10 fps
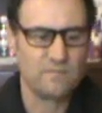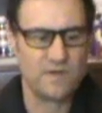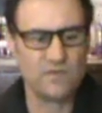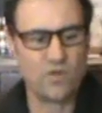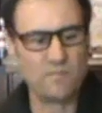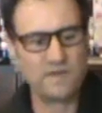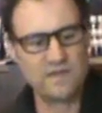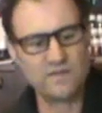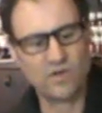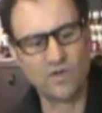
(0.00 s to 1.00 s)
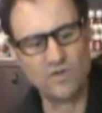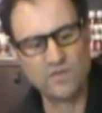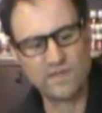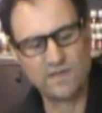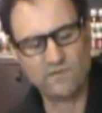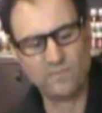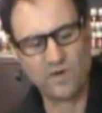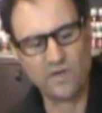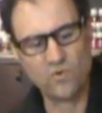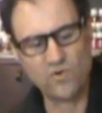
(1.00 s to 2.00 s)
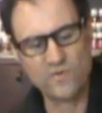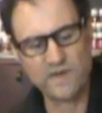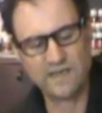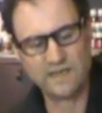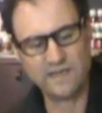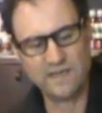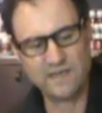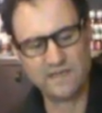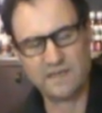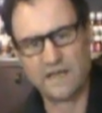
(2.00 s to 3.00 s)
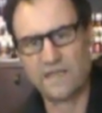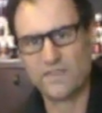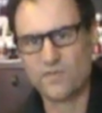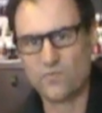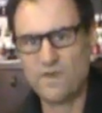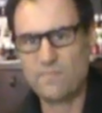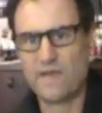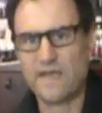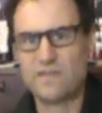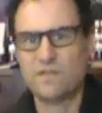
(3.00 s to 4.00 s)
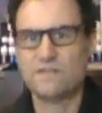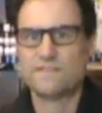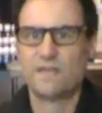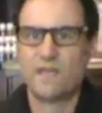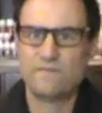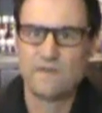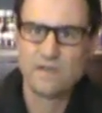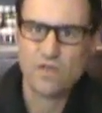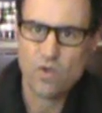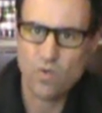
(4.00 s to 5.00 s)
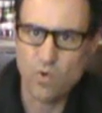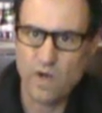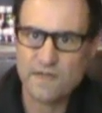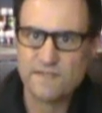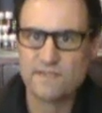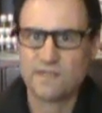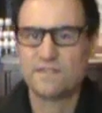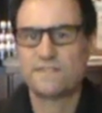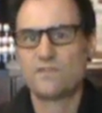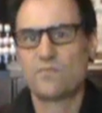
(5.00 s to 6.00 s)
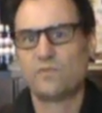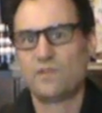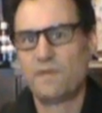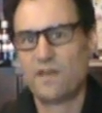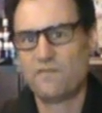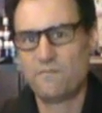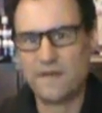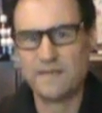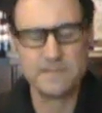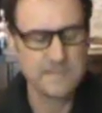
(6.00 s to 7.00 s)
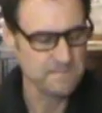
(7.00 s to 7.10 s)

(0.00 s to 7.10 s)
but not many know that if by ordering it in a 3-pack you can save quite a considerable amount of money.